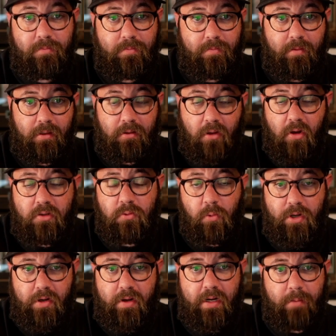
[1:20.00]
looks where
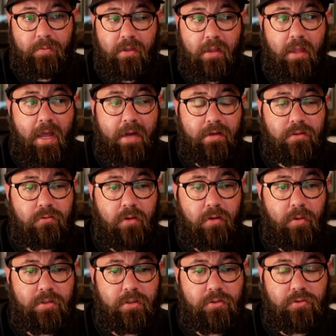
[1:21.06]
you get up to the line of
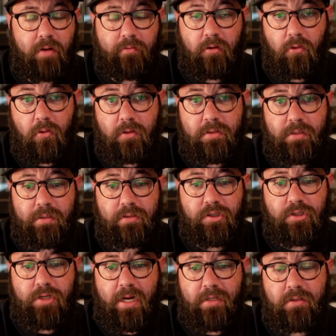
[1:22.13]
scrimmage and Trevor Lawrence needs to
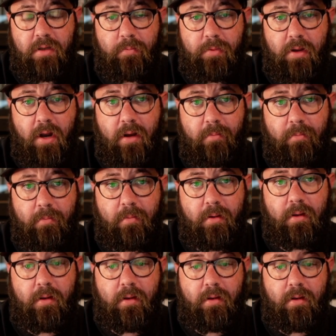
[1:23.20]
change something up.
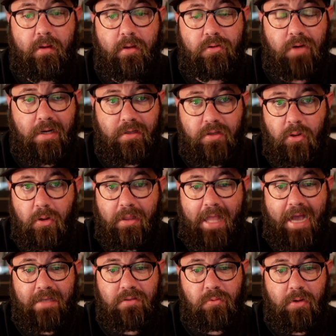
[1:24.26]
Tried to do it
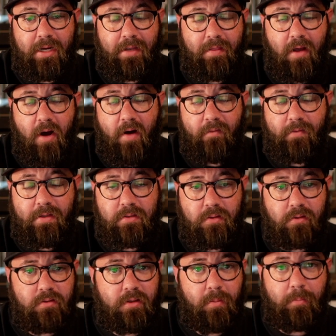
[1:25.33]
last week and the offense
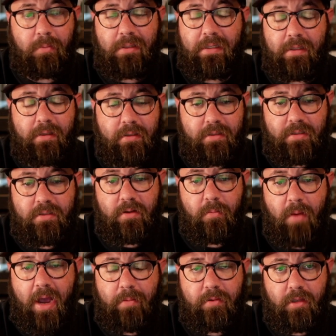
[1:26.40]
looked completely
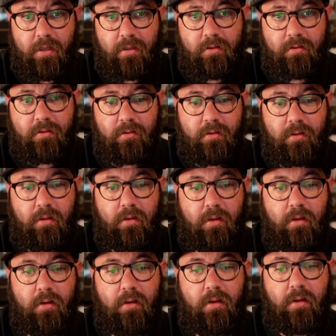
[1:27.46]
discombobulated.
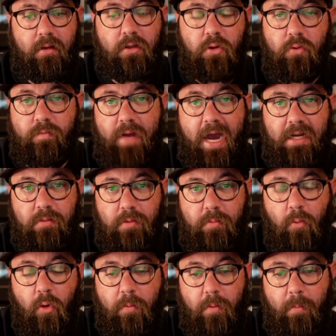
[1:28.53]
You have got to be
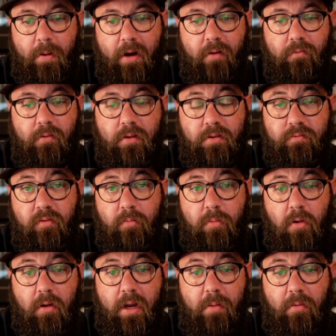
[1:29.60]
more prepared for this
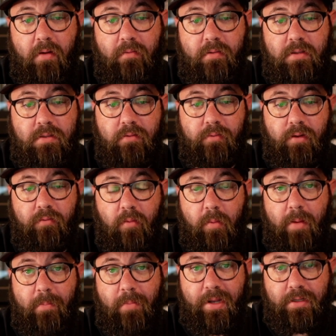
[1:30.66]
football game offensively from a
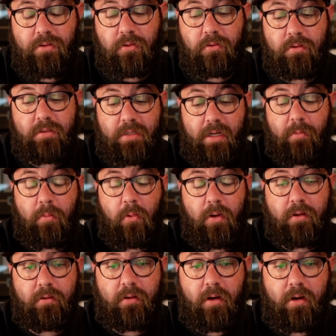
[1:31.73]
mental standpoint,
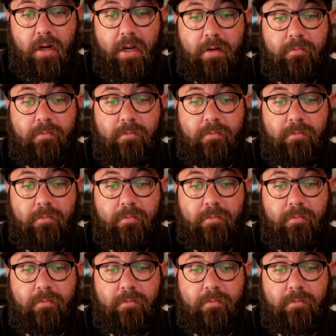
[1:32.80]
okay?